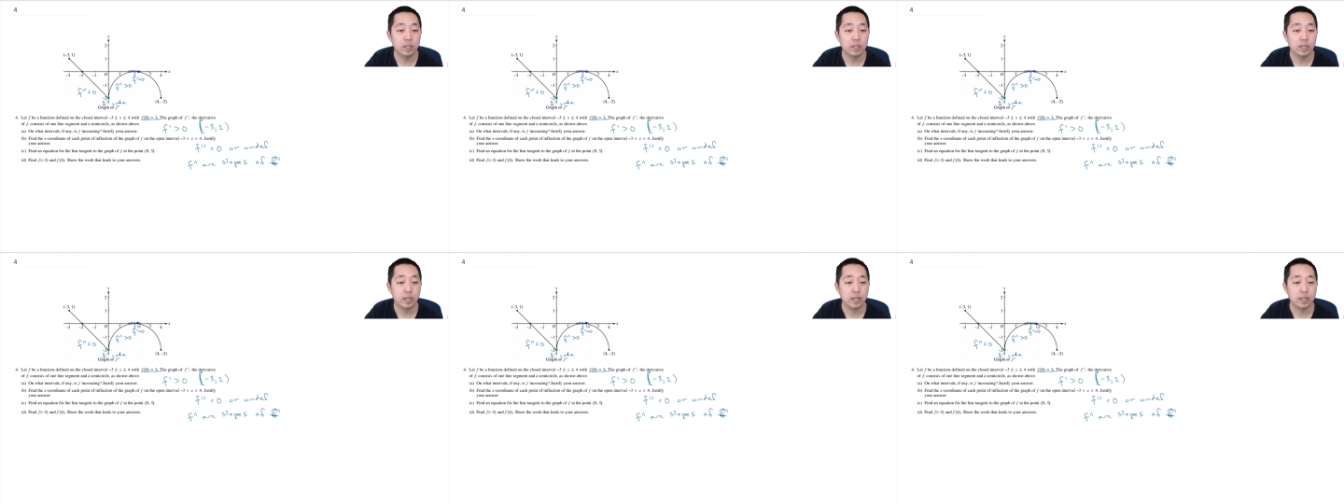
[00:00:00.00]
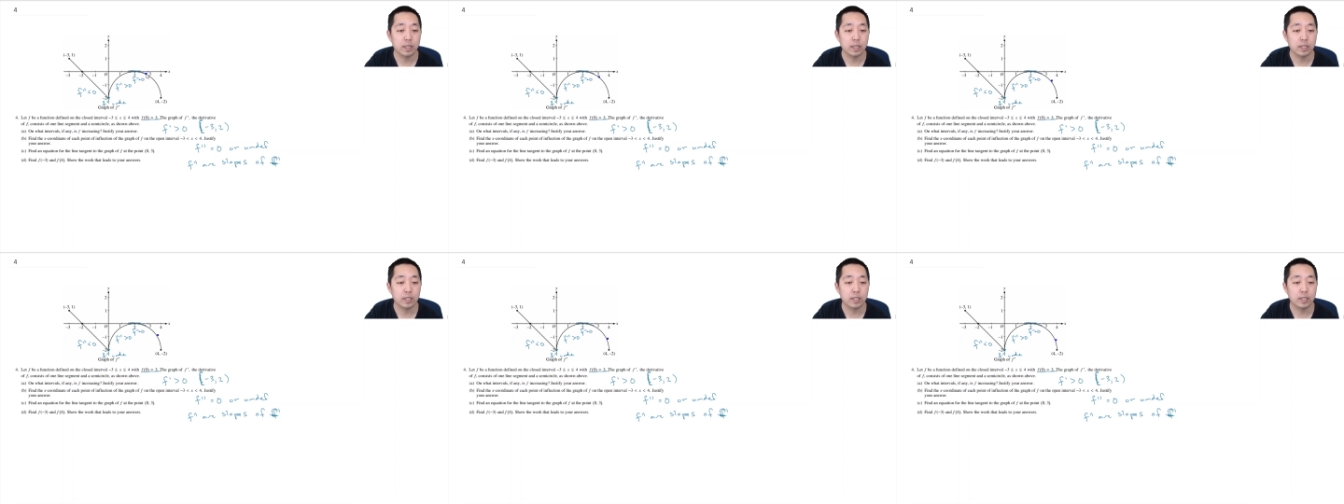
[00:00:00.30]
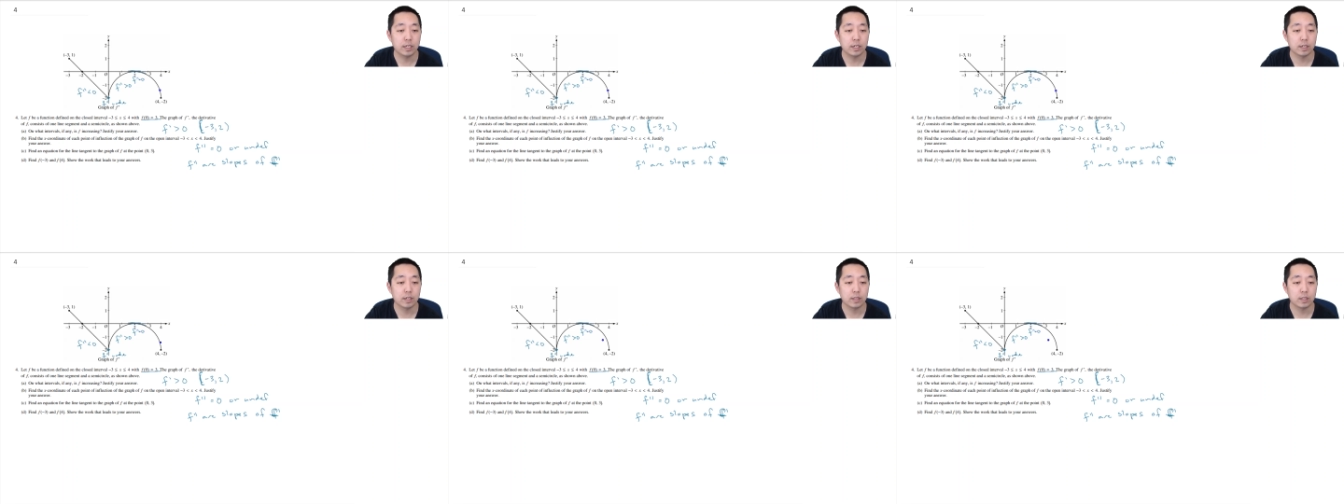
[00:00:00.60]
And then
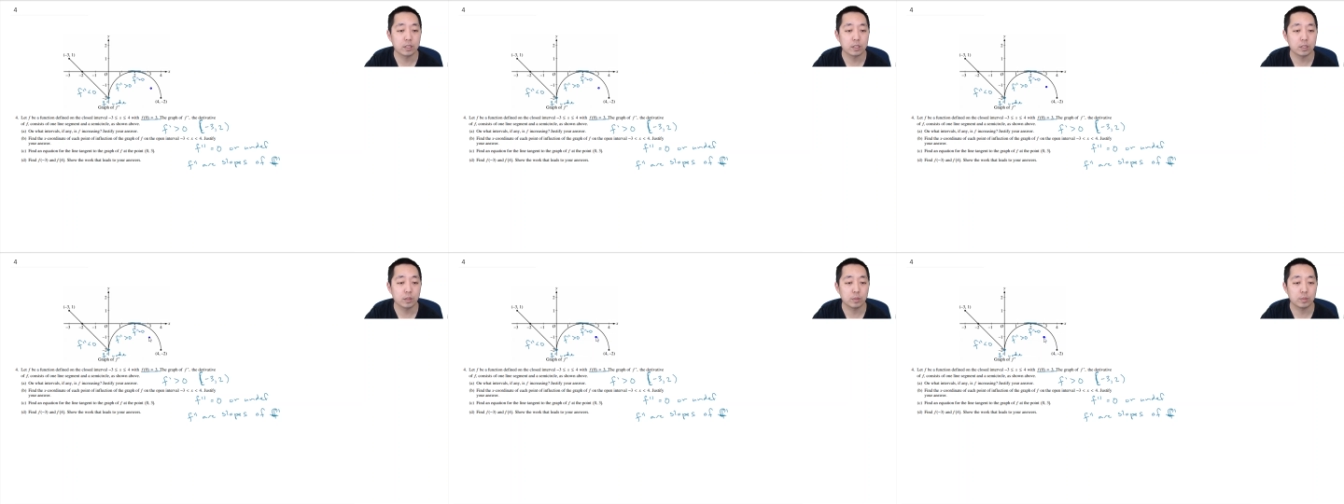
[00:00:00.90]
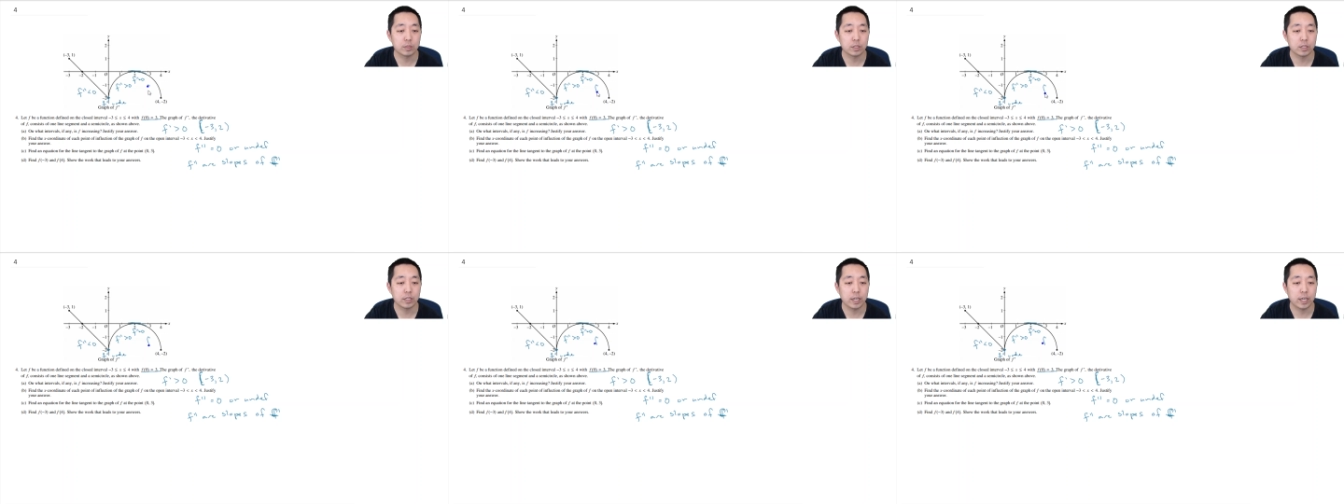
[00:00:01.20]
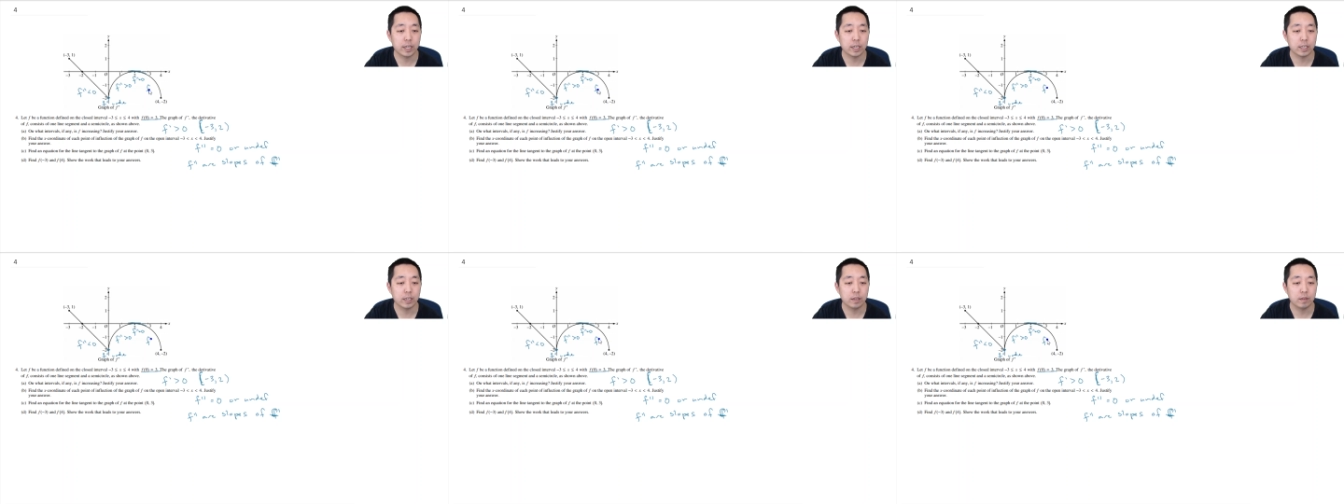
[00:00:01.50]
here the slopes are
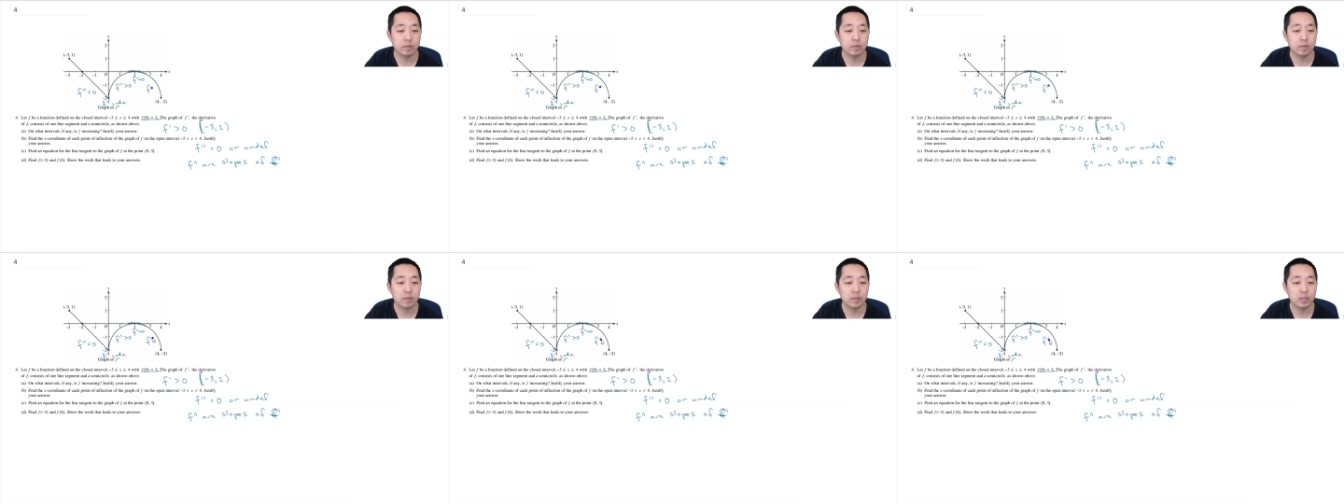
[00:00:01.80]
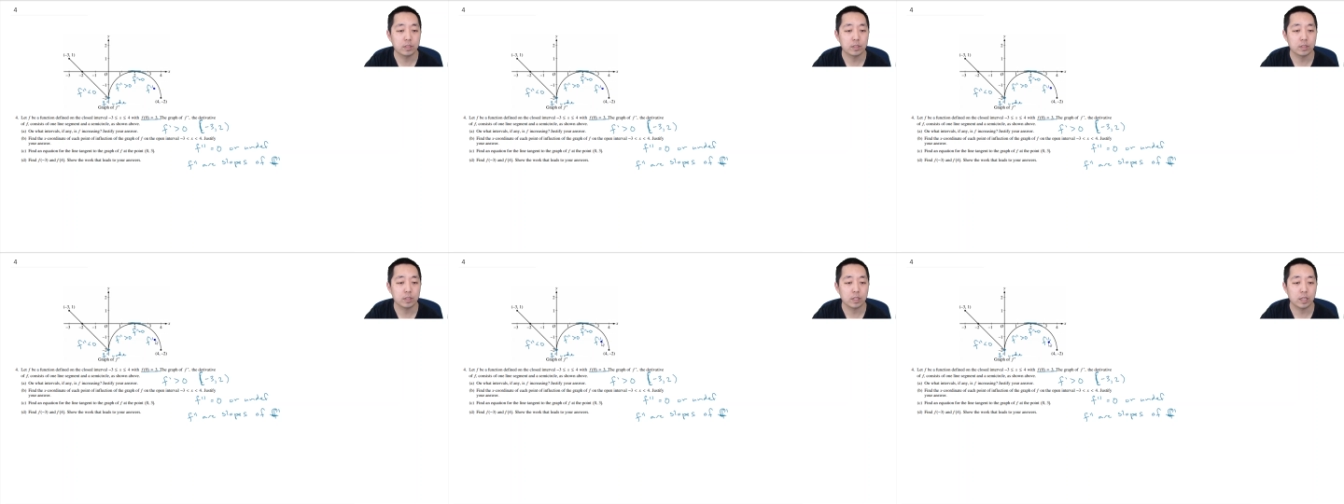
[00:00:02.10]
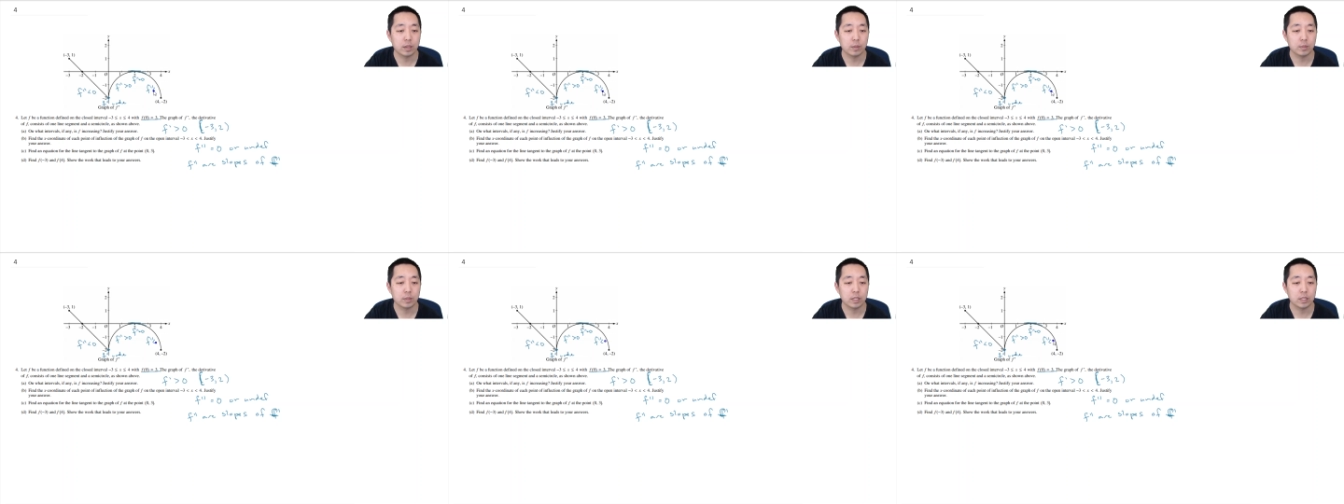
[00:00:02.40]
negative, so
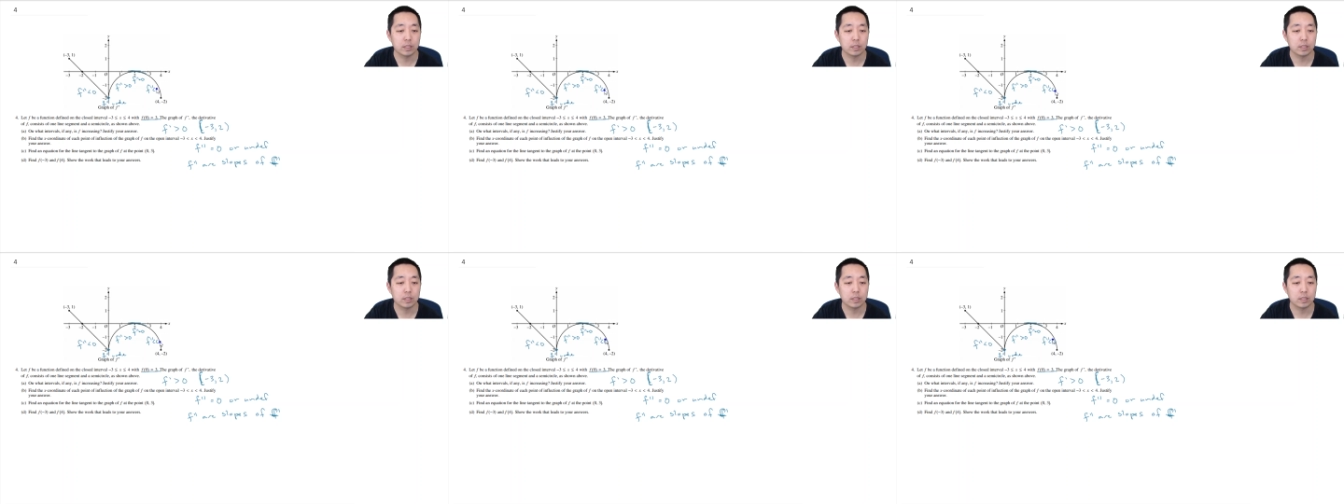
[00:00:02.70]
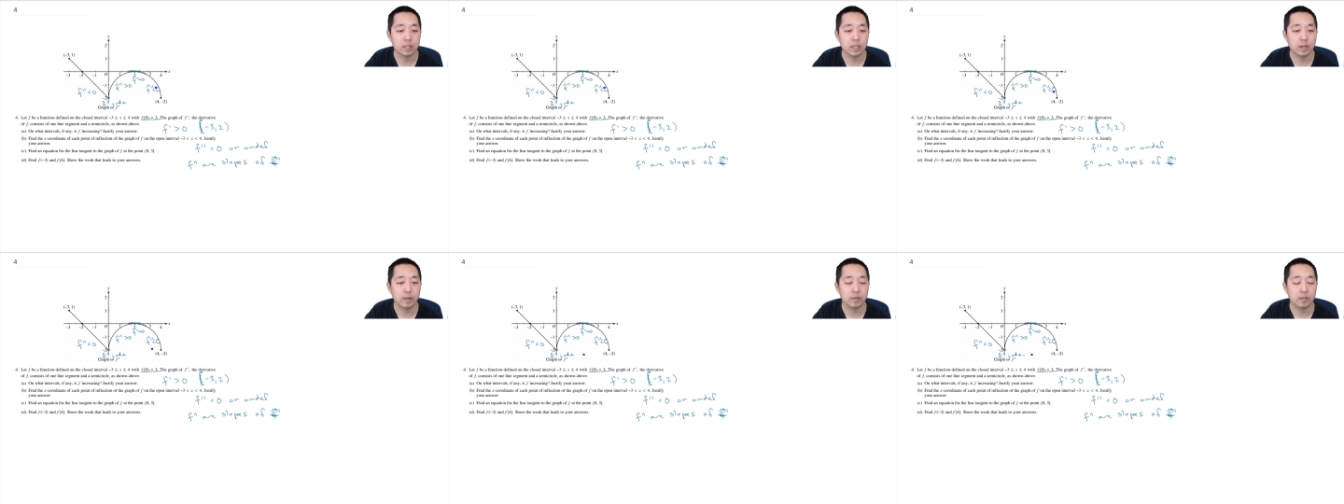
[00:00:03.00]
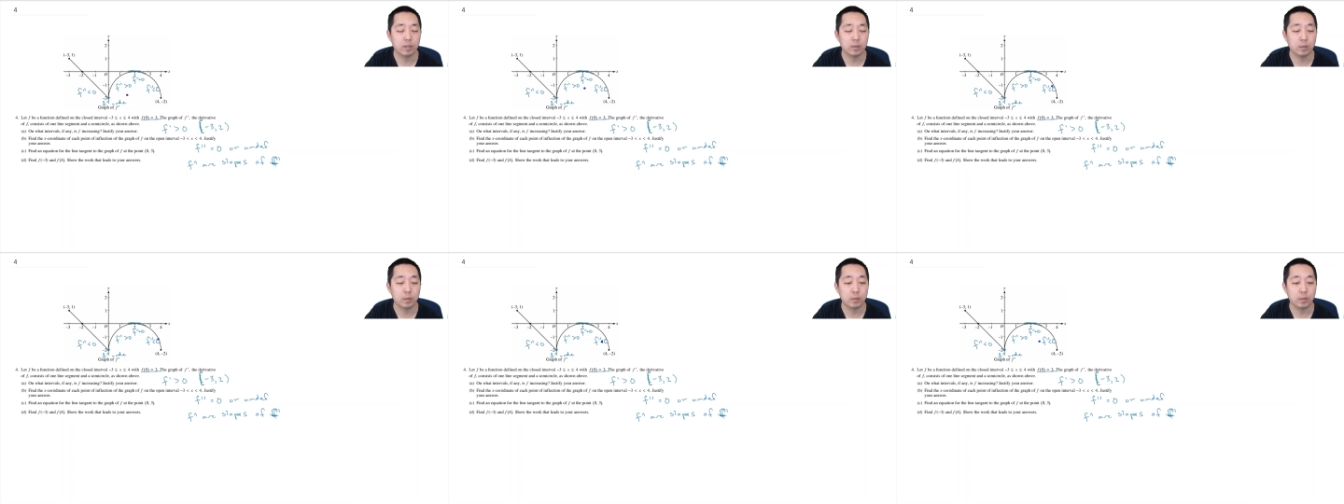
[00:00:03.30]
that means f
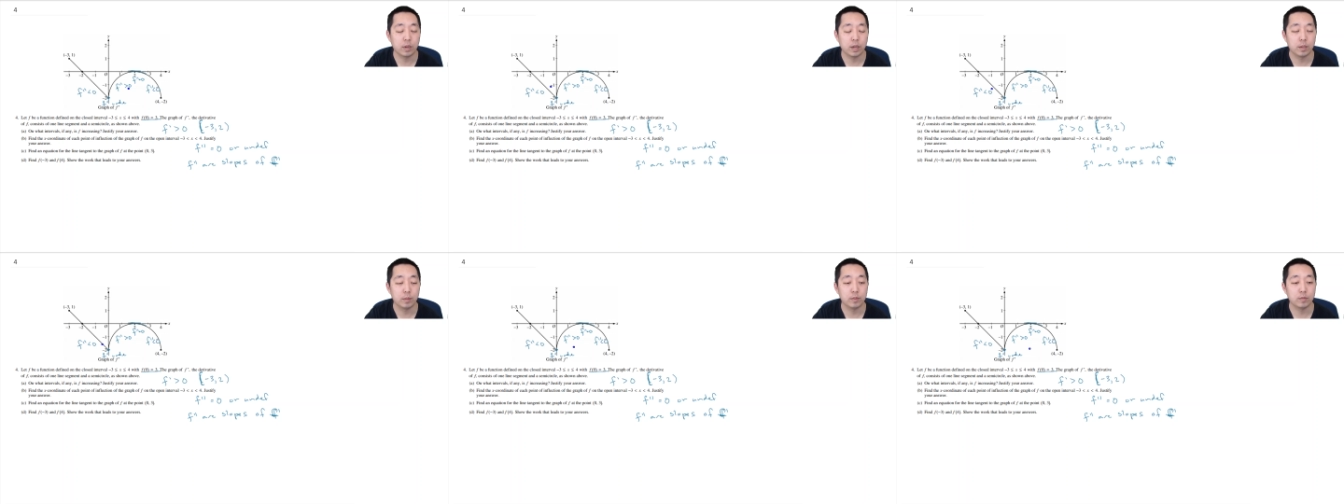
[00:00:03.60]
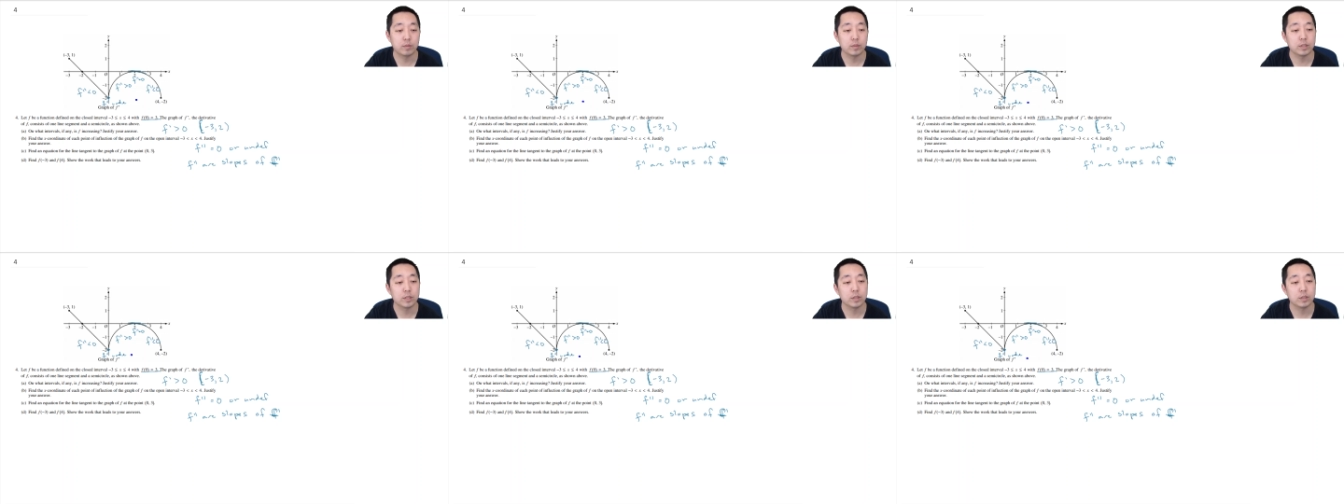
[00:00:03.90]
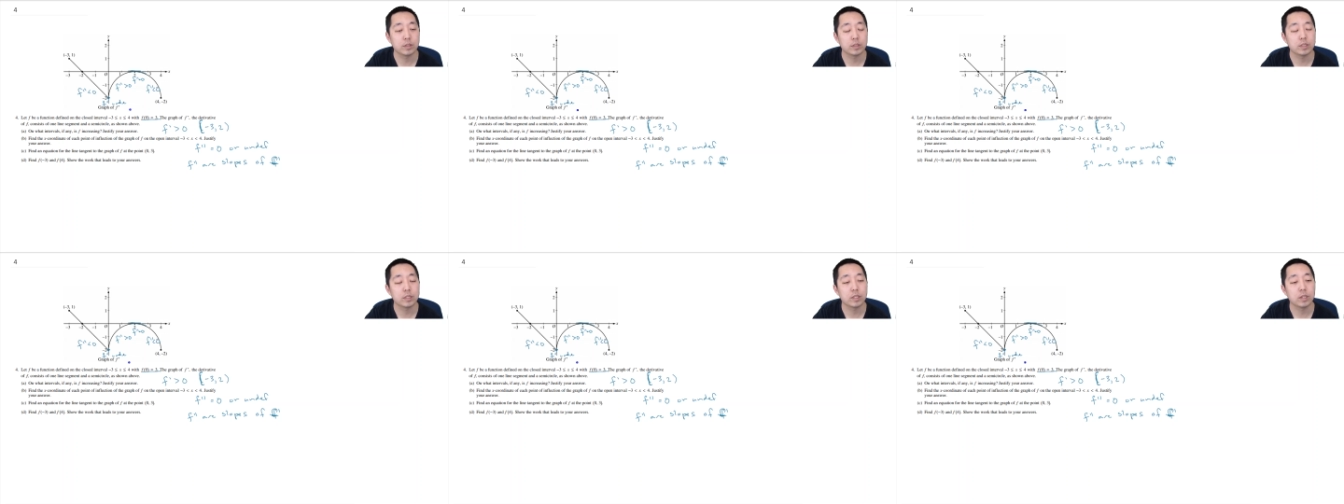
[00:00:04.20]
double prime of
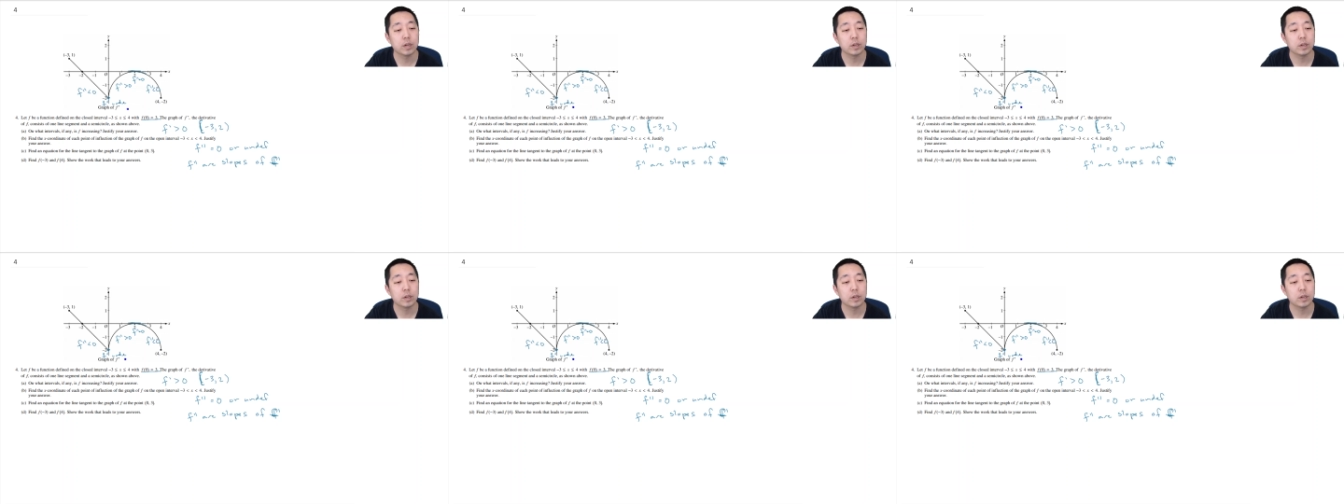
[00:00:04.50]
zeros.